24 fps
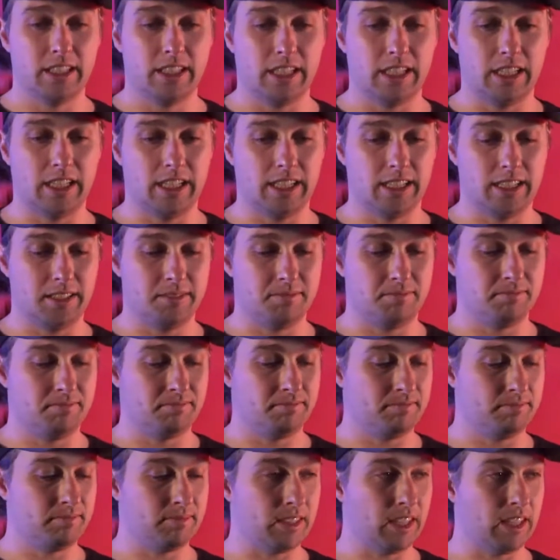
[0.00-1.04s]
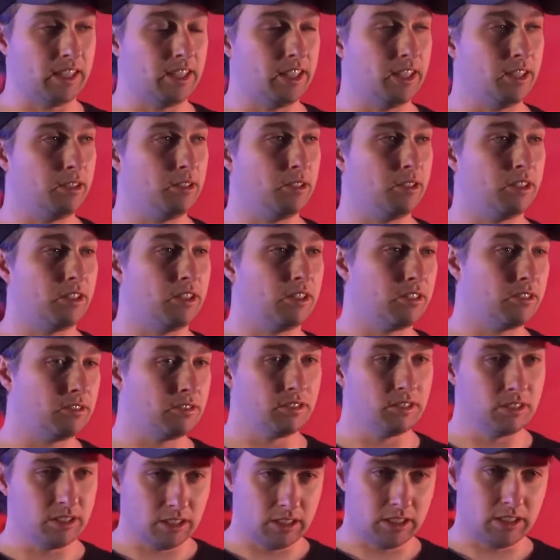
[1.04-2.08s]
I think
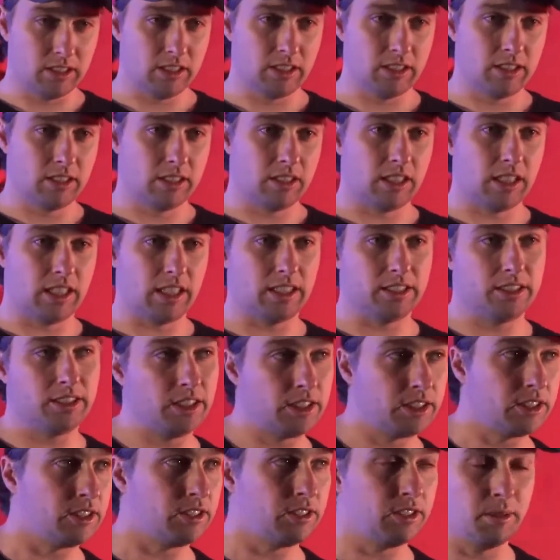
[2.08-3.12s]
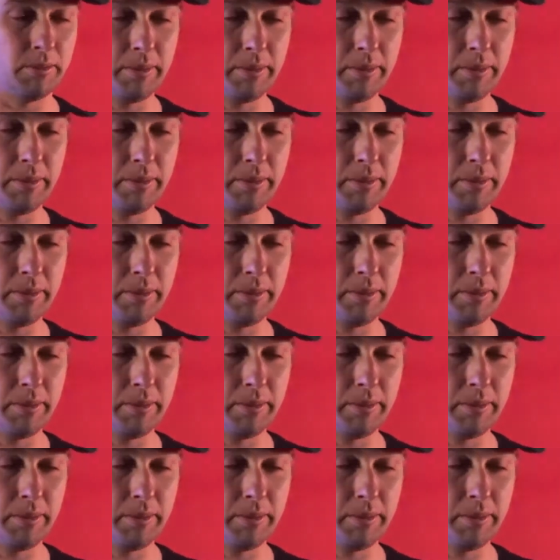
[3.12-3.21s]
just to